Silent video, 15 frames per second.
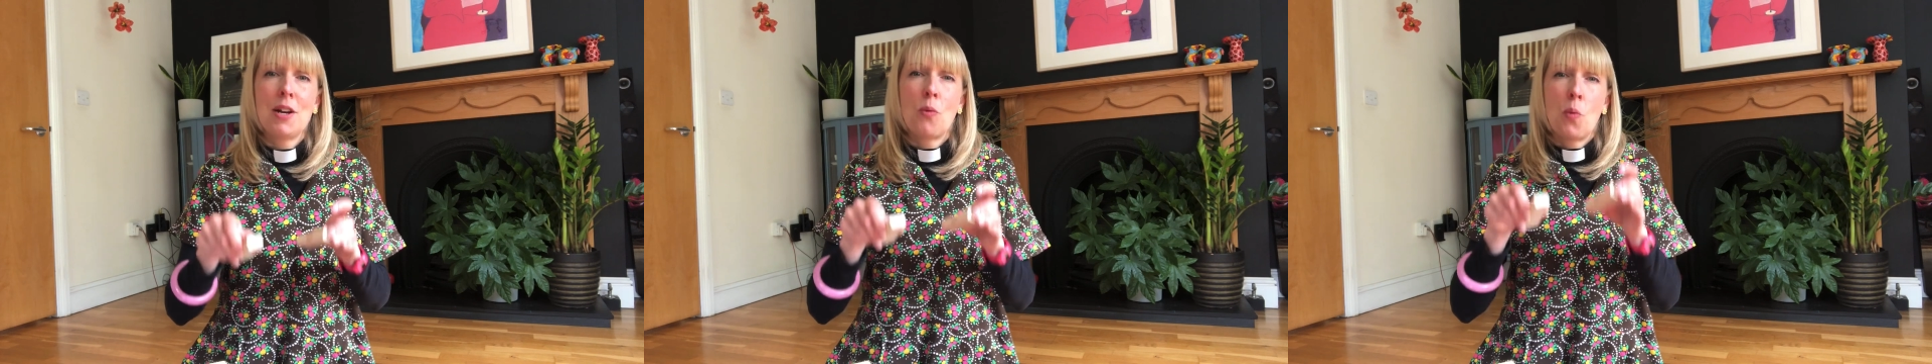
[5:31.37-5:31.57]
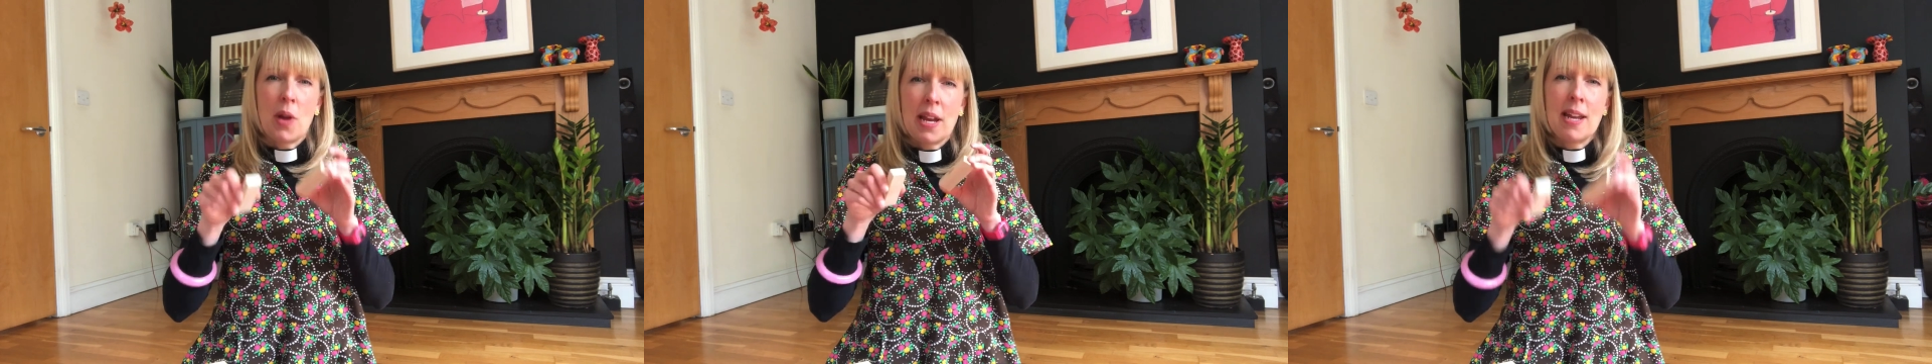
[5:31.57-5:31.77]

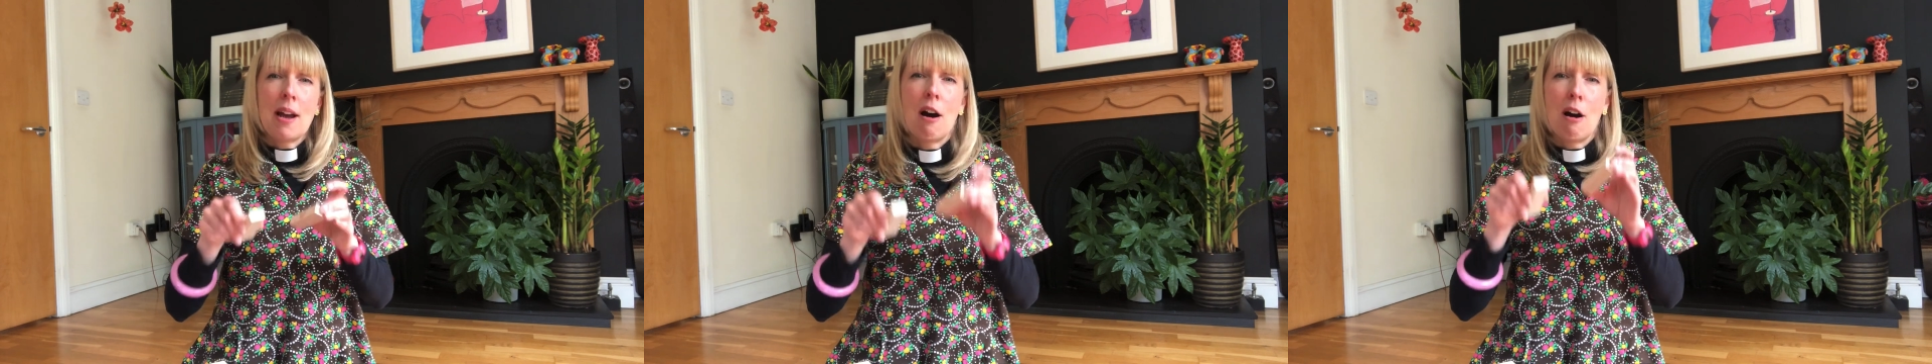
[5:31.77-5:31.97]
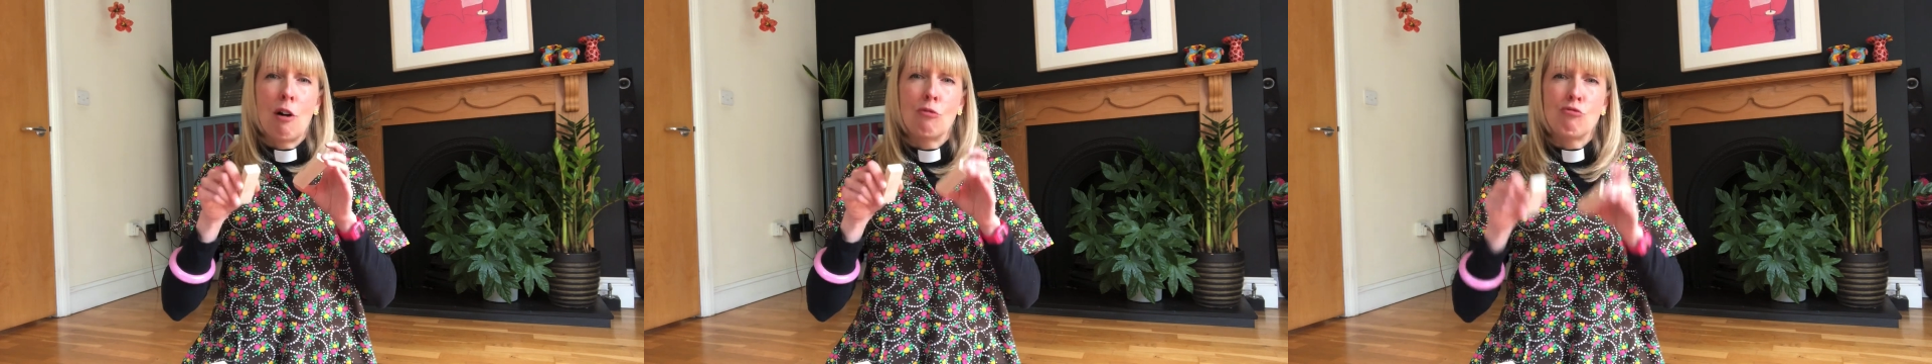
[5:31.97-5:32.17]
we
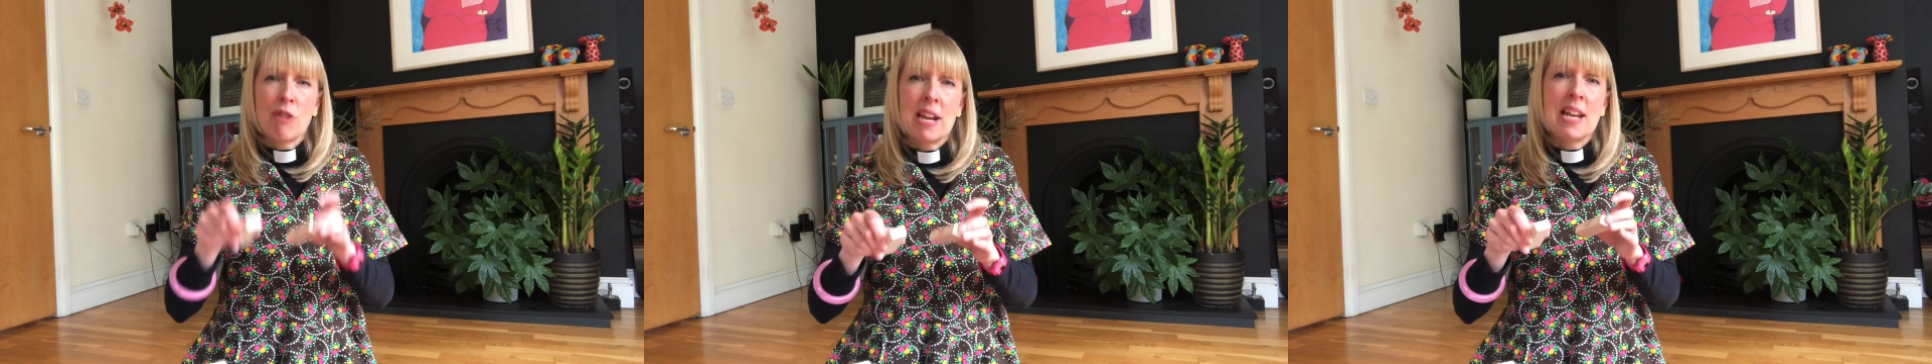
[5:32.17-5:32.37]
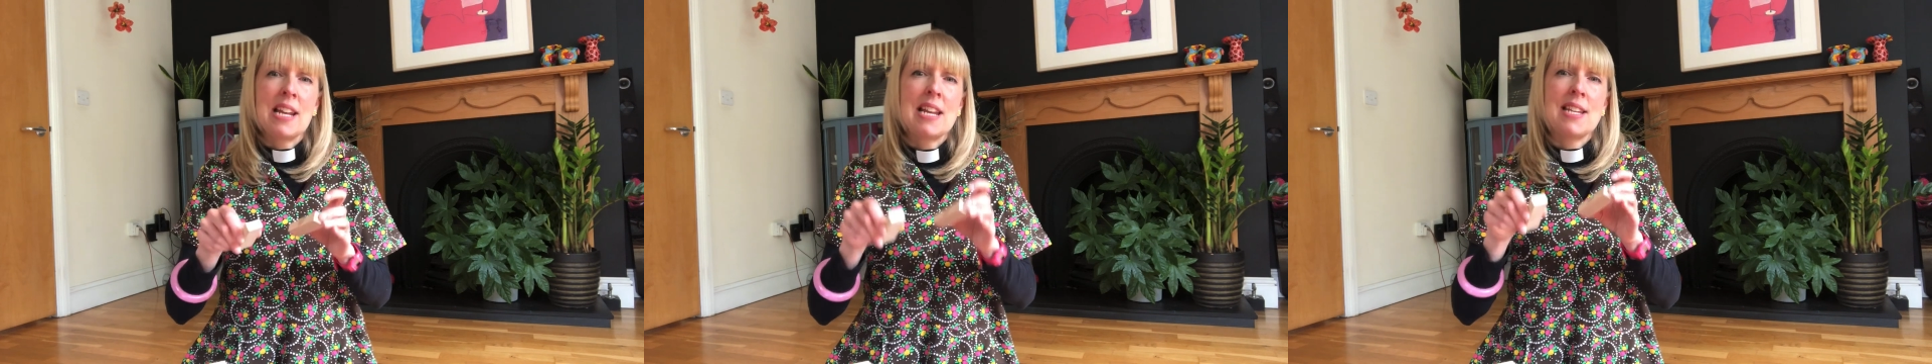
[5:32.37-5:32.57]
are
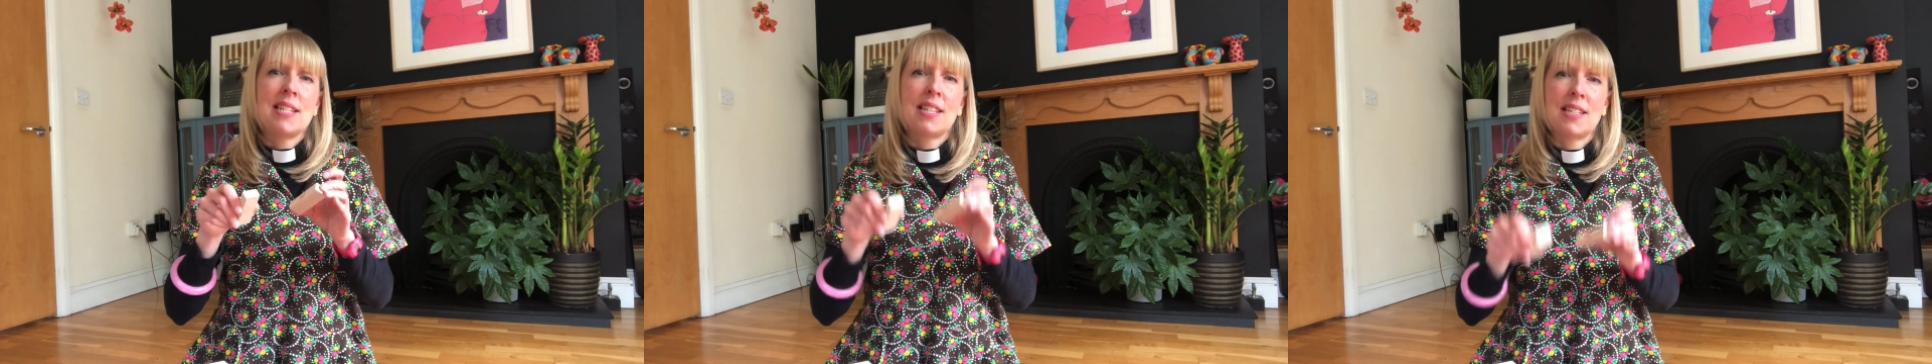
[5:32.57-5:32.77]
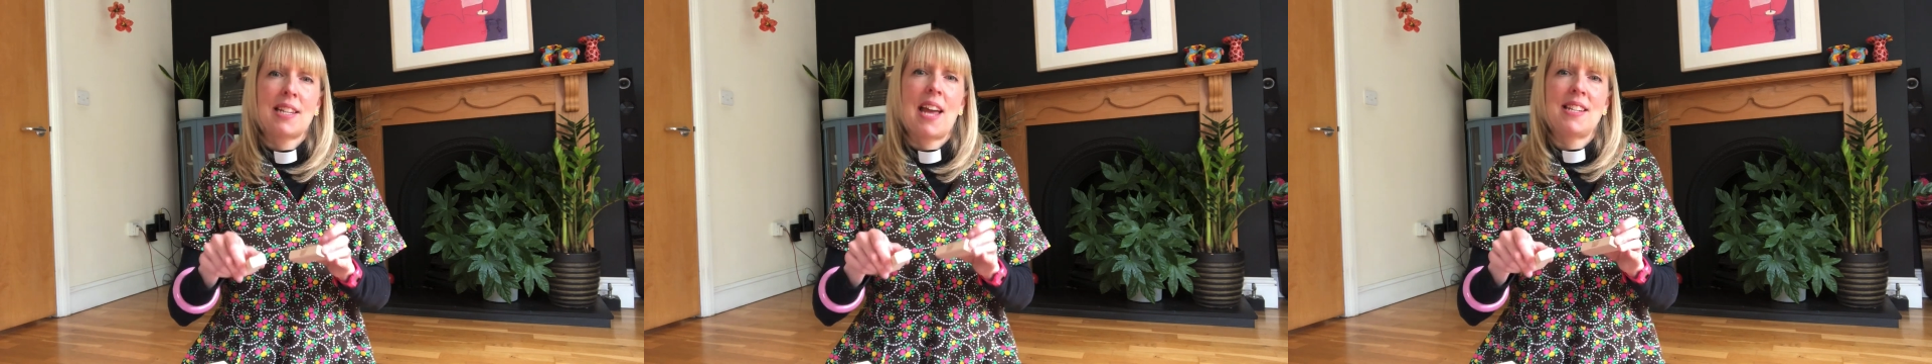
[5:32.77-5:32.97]
really
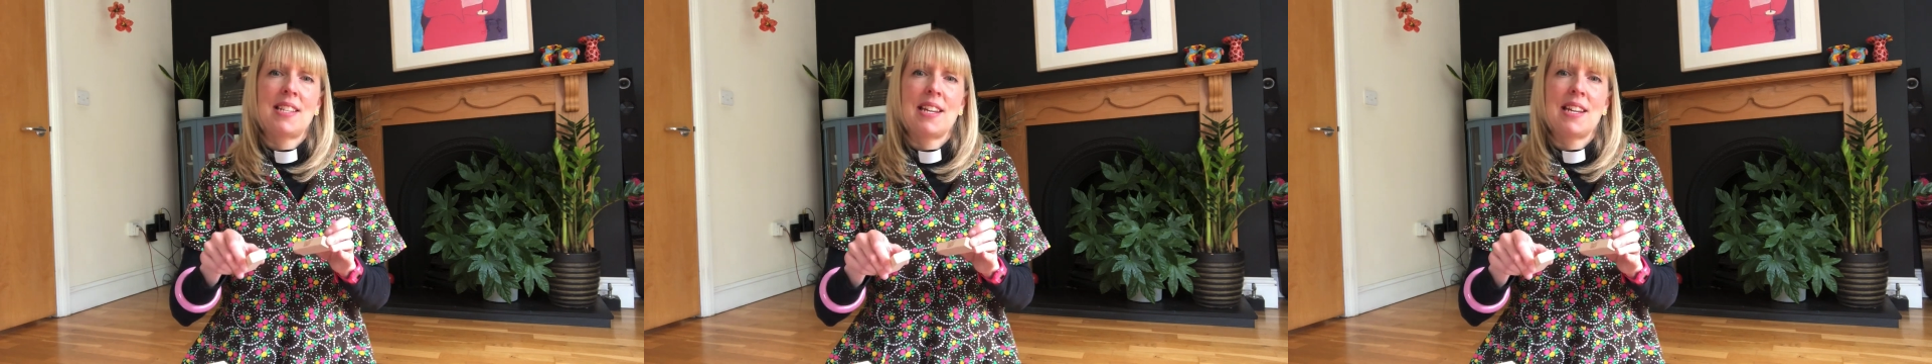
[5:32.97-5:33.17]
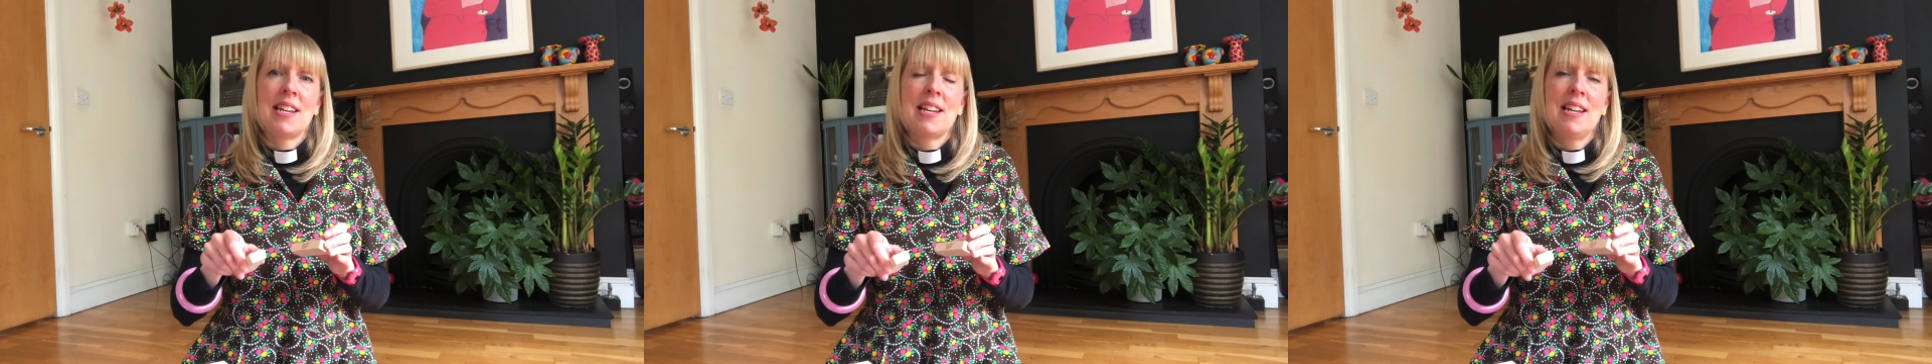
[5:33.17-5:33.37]

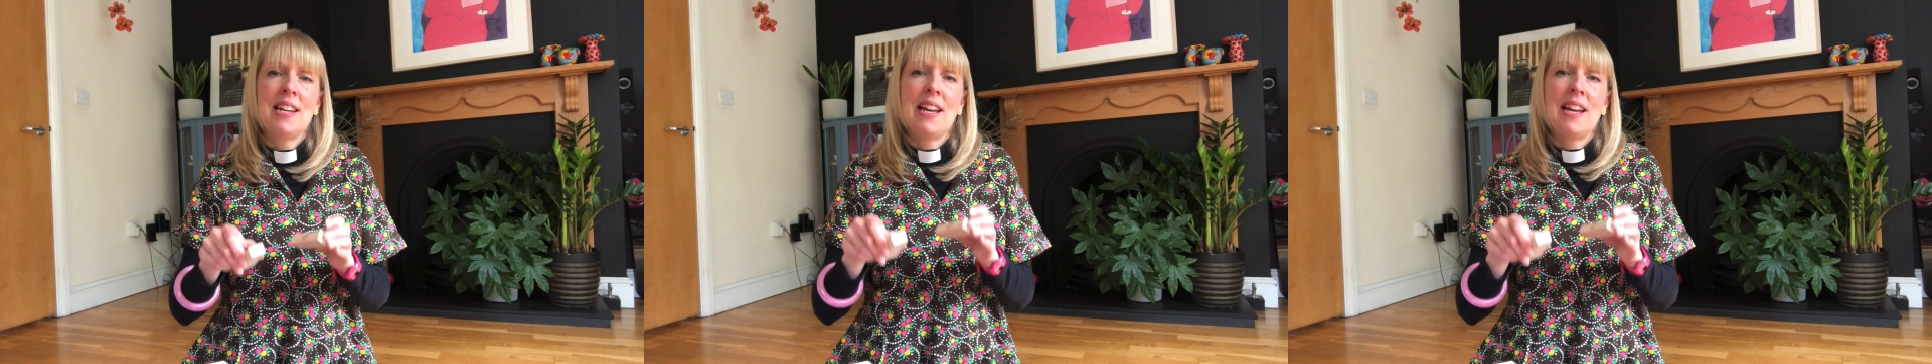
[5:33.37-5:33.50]
steady